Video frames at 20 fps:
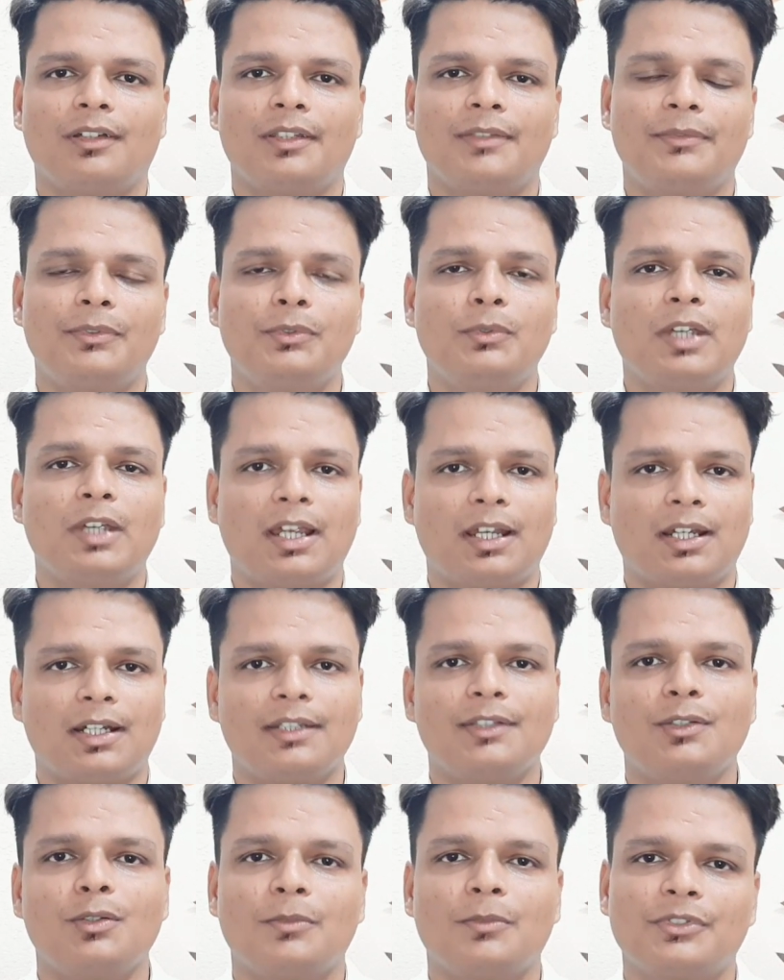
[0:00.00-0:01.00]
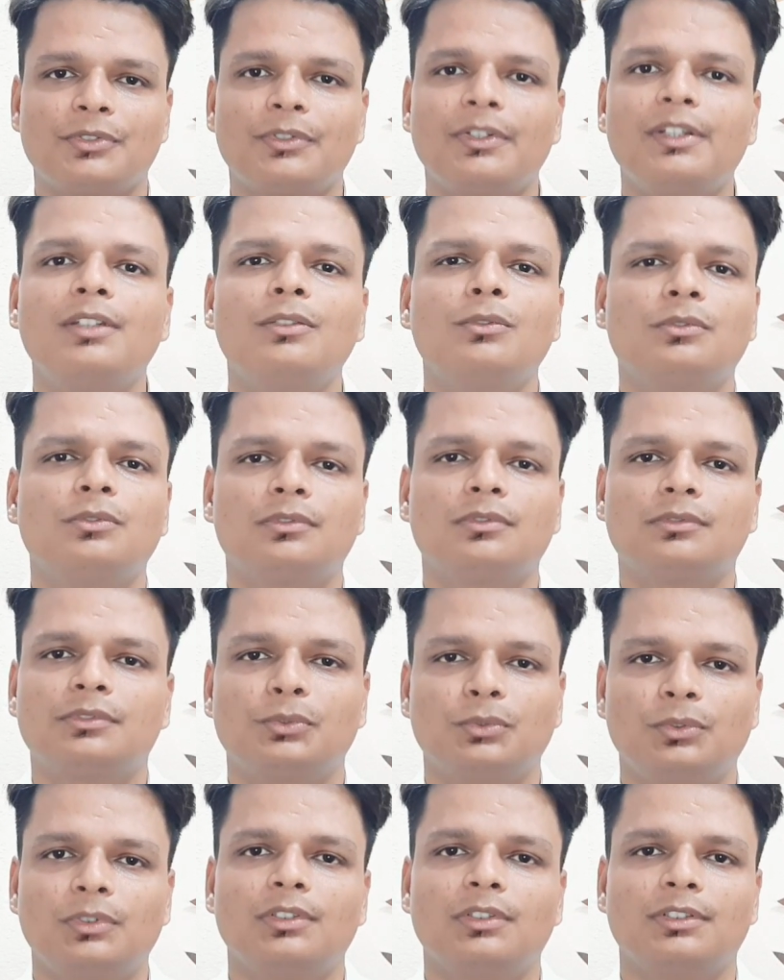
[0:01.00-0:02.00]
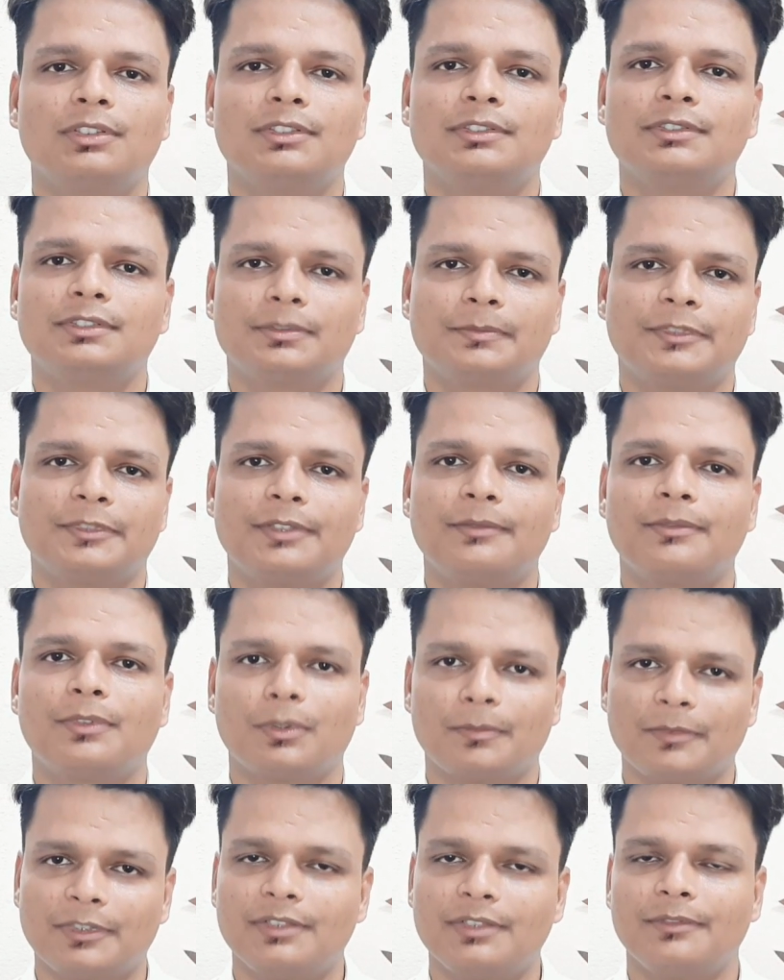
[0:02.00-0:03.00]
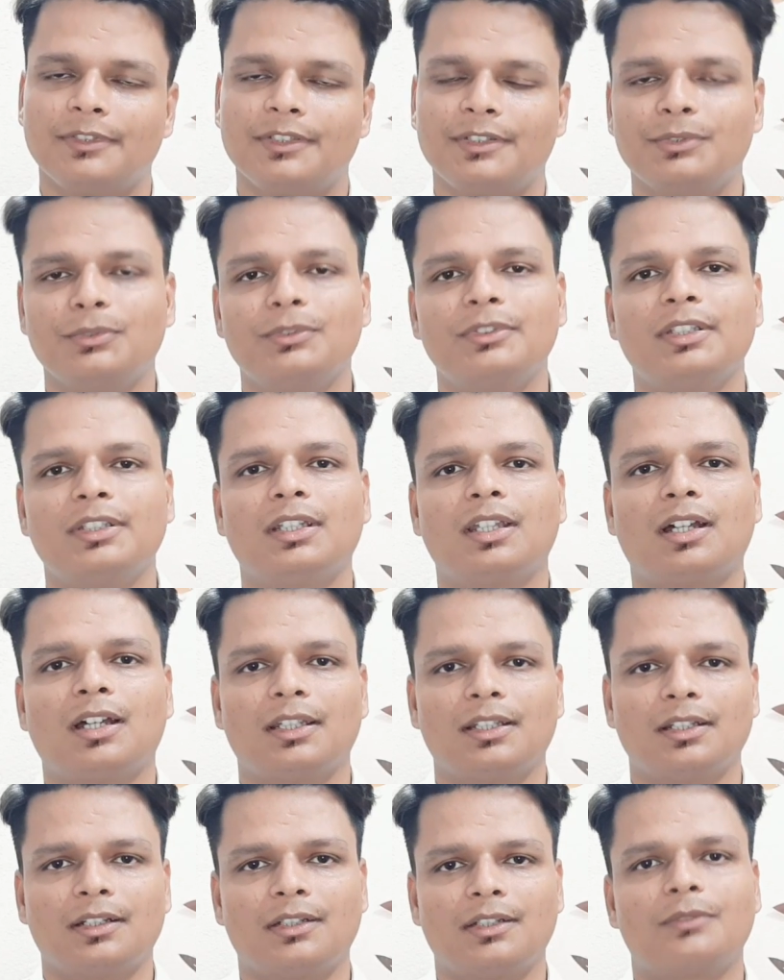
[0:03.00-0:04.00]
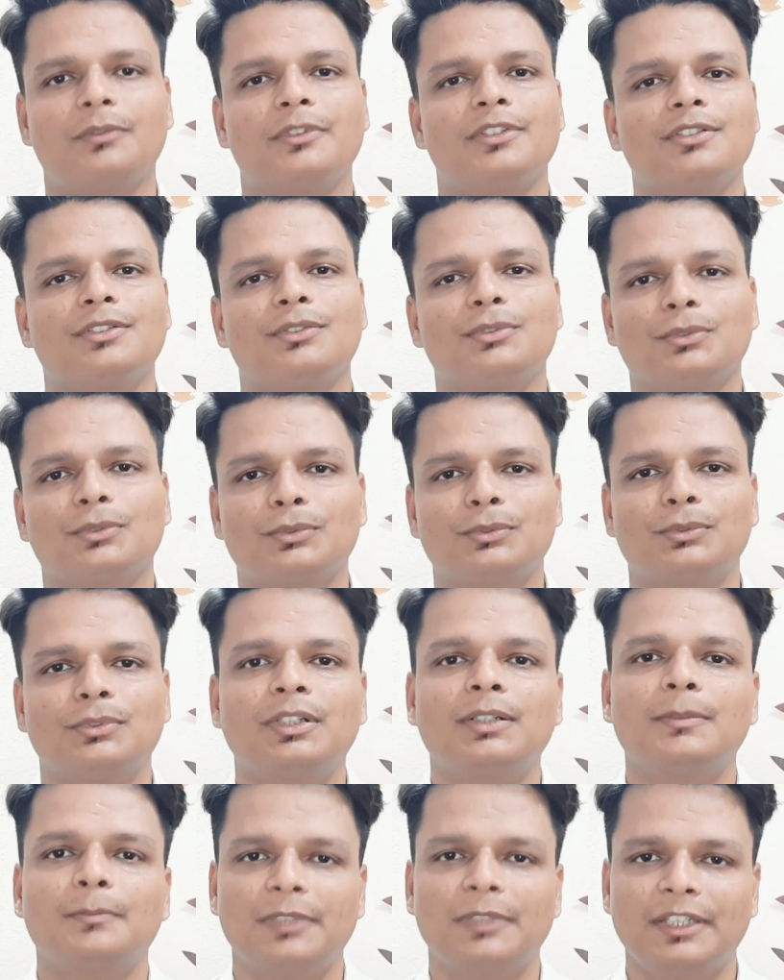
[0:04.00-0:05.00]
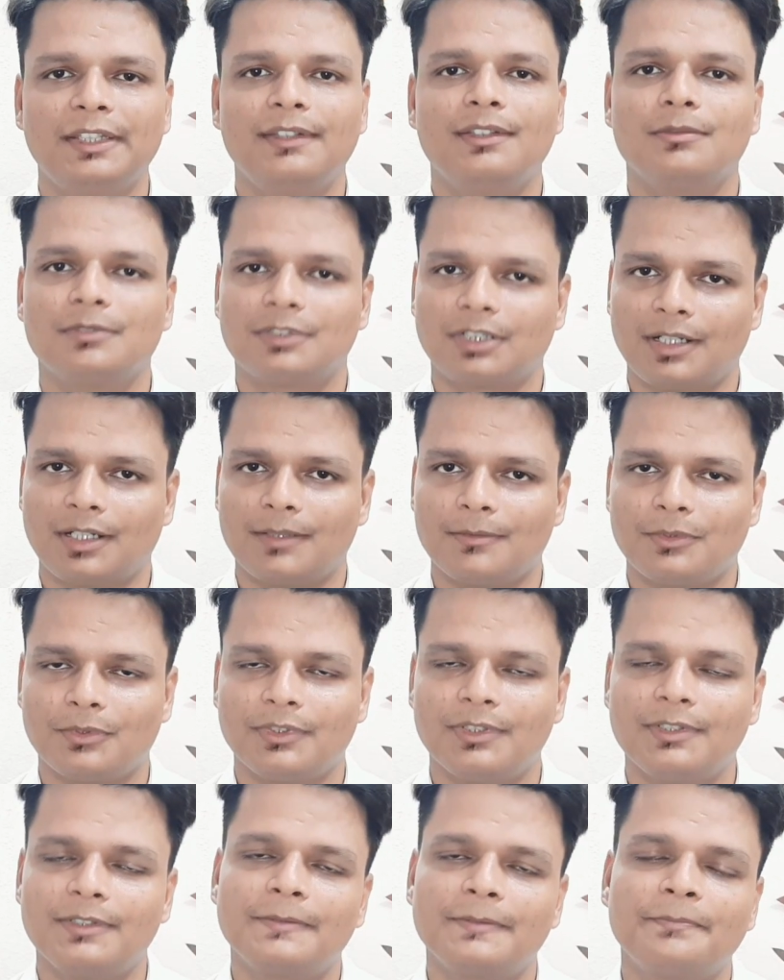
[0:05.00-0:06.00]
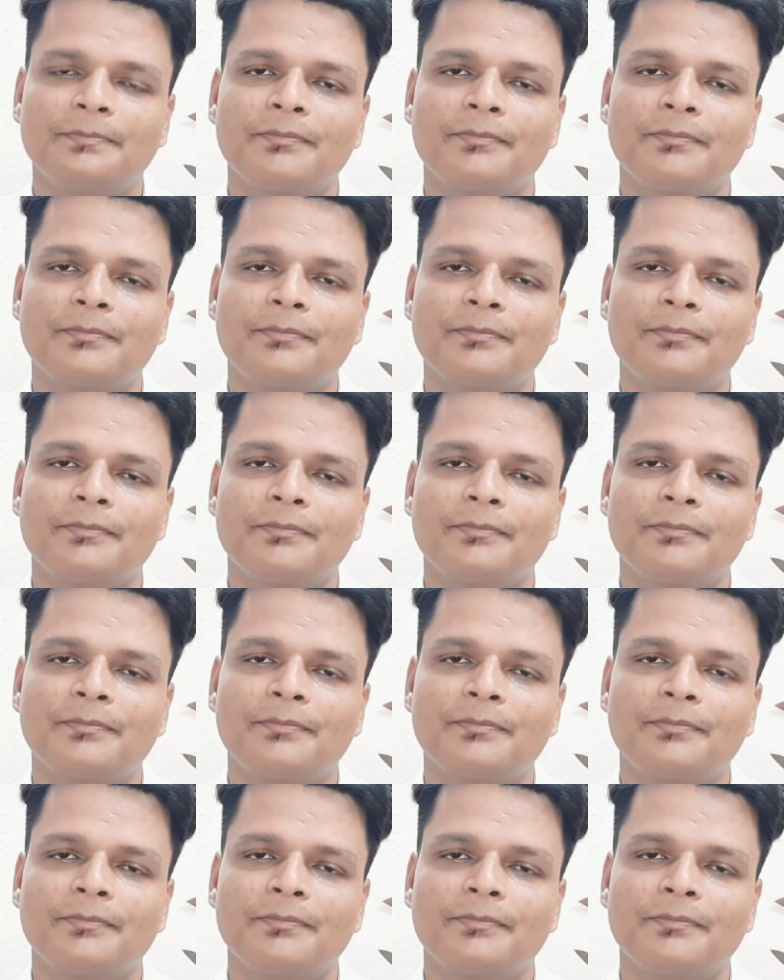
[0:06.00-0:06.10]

If you had the opportunity to learn something from this video, then I'll request you to please subscribe to it